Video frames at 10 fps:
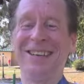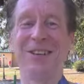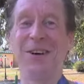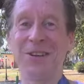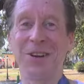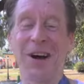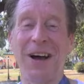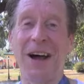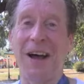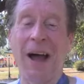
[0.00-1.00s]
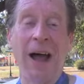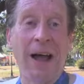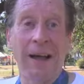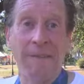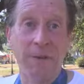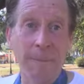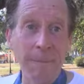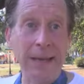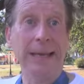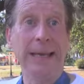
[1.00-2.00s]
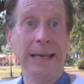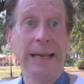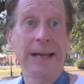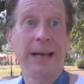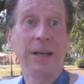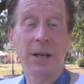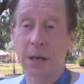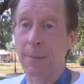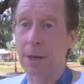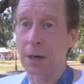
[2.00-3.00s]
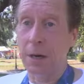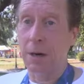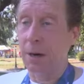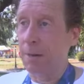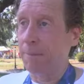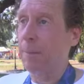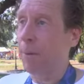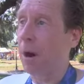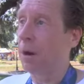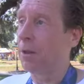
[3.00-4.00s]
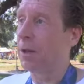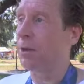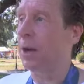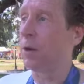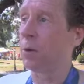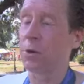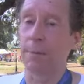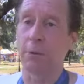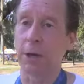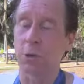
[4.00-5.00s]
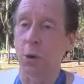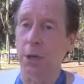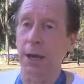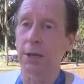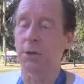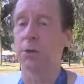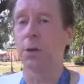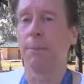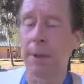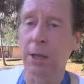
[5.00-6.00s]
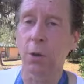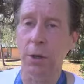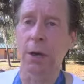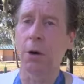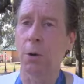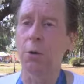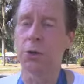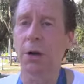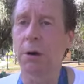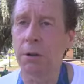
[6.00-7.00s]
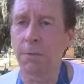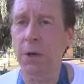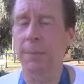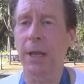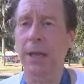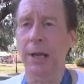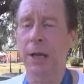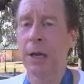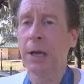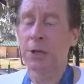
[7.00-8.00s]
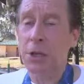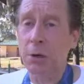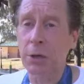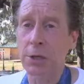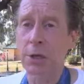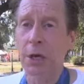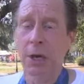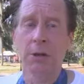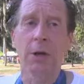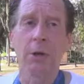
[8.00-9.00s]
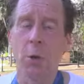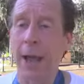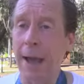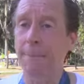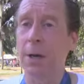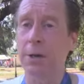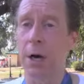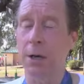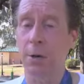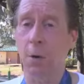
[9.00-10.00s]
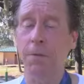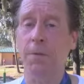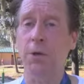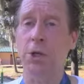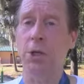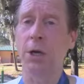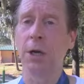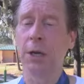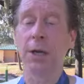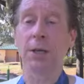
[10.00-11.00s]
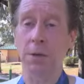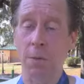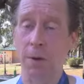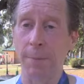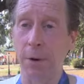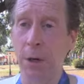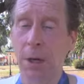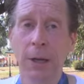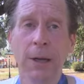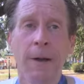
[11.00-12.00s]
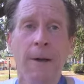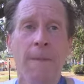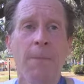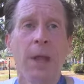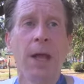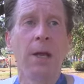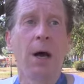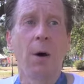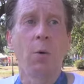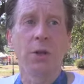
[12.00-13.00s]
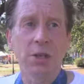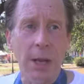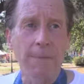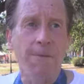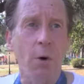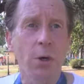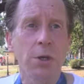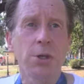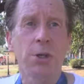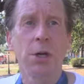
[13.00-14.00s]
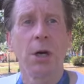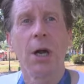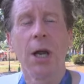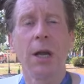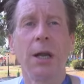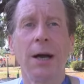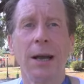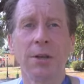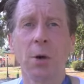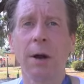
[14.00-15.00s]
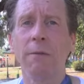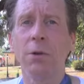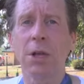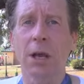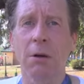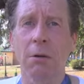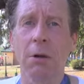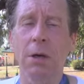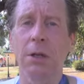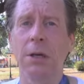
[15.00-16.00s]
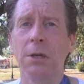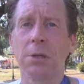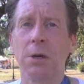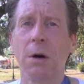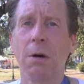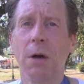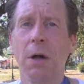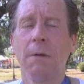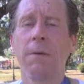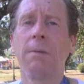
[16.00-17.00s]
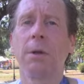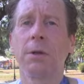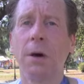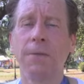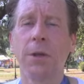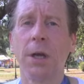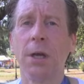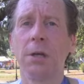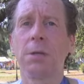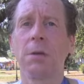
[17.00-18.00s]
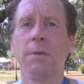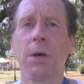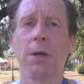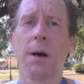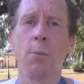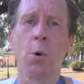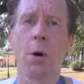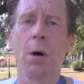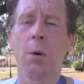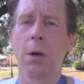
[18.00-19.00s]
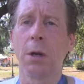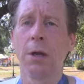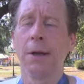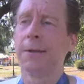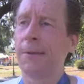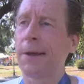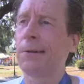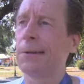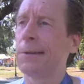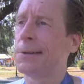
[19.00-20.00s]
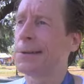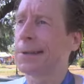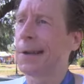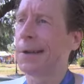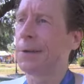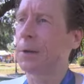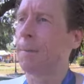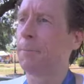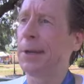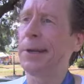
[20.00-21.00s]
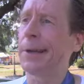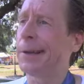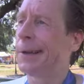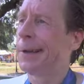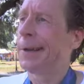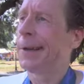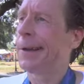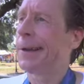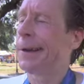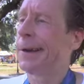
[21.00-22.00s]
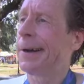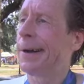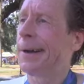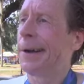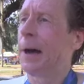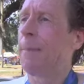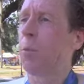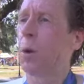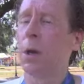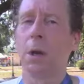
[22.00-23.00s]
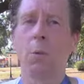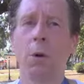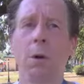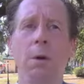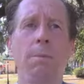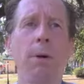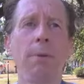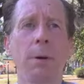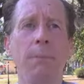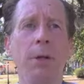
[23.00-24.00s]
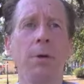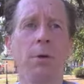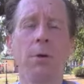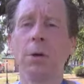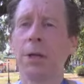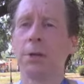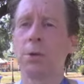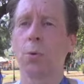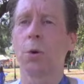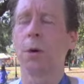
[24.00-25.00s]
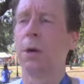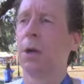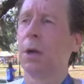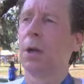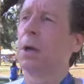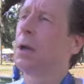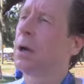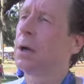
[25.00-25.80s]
So for me to come here and be part of this, I know some of the race organizers, Manny Cordero, who started the Freedom 8K series. They're going to do a half marathon in Norfolk, Virginia next November, and with the same focus. And so everyone's taking a look at this, you know, from the tough days of the Vietnam War when the veterans kind of took a beating, and when public opinion turned against the war, and